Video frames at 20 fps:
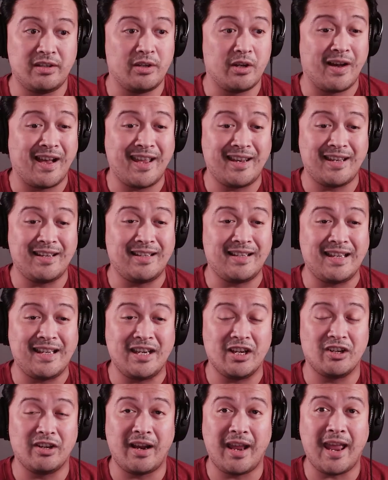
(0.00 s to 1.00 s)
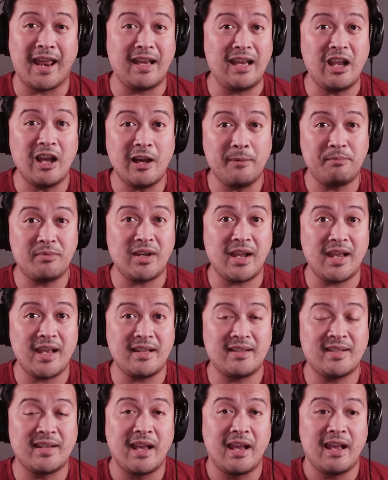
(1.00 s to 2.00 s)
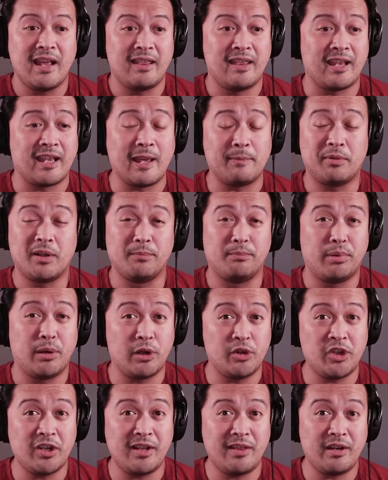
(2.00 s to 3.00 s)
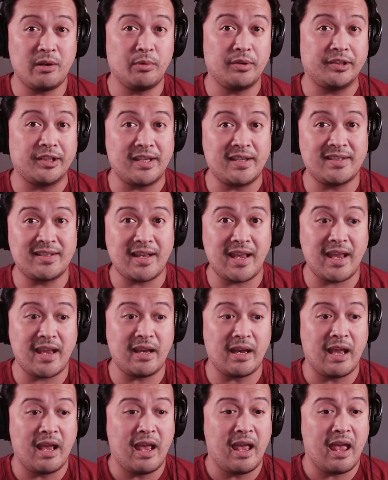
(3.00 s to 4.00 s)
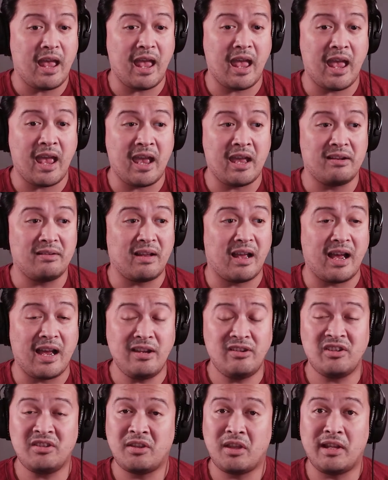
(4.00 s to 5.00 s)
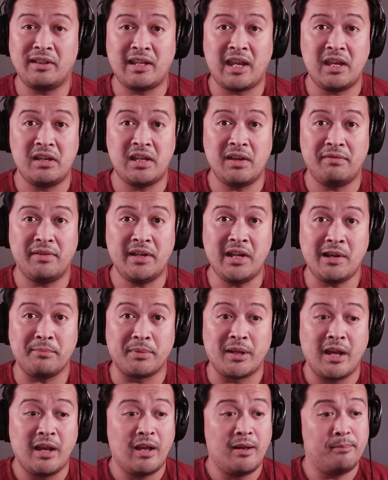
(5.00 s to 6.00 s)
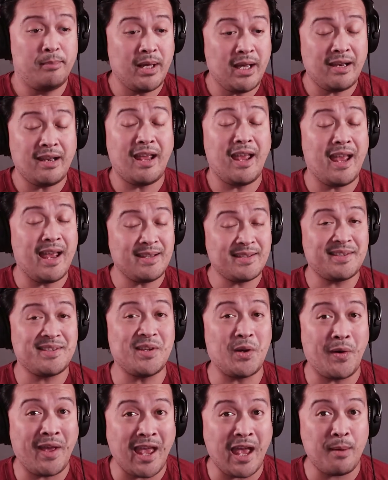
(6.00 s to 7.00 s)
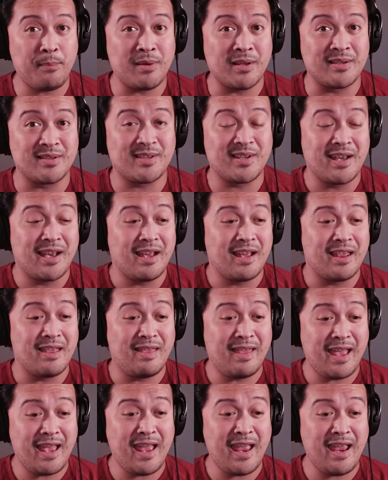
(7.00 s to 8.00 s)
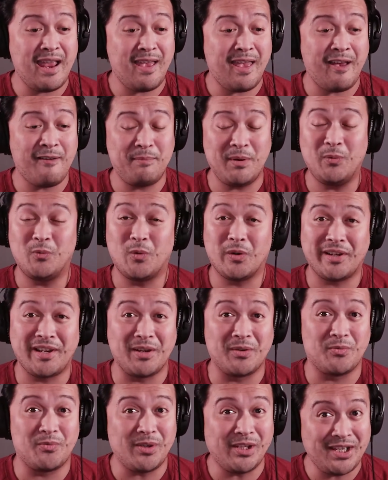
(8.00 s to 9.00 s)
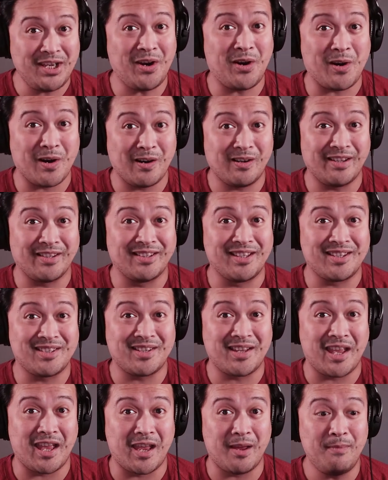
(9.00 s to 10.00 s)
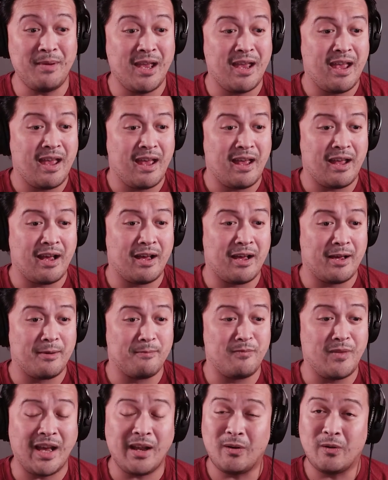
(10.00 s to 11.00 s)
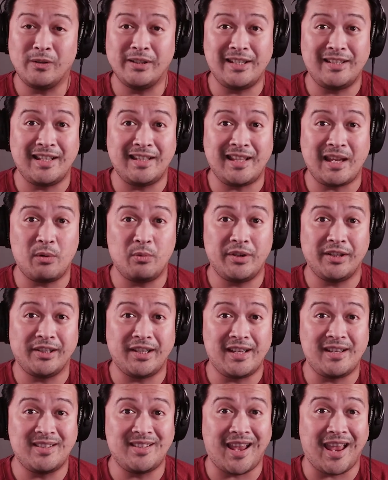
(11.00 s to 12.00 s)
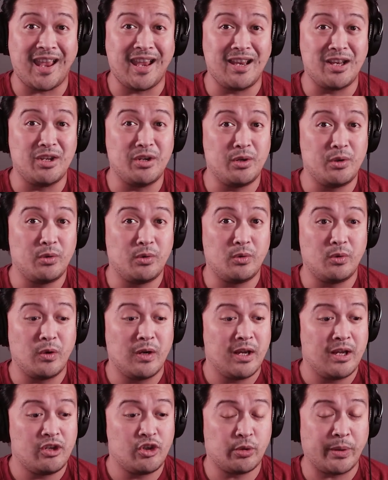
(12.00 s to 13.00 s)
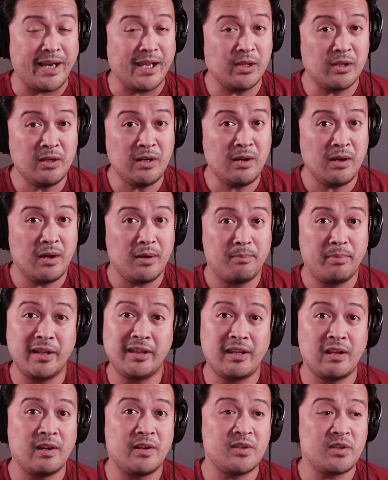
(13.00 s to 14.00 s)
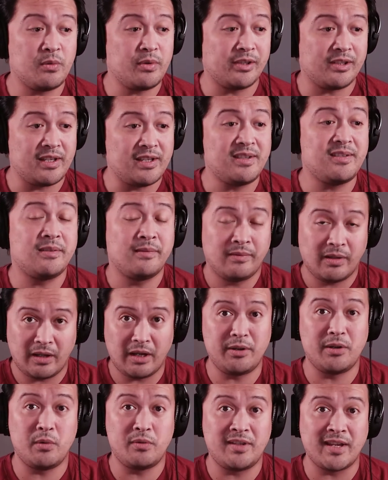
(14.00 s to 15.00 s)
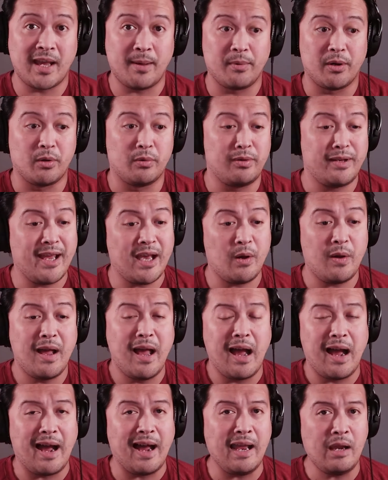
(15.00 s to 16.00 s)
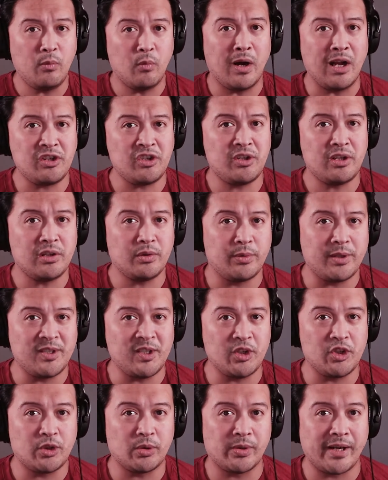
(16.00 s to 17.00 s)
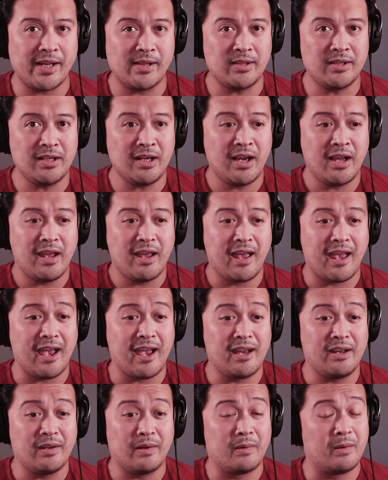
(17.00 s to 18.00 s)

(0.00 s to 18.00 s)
You know, I didn't hear any updates, they kept on pushing their release date, and I just thought they had given up. But as it so happens, they have been working really hard on this game. Um, not only did they release a new trailer, but they also released a new demo. Now, I watched their recent trailer and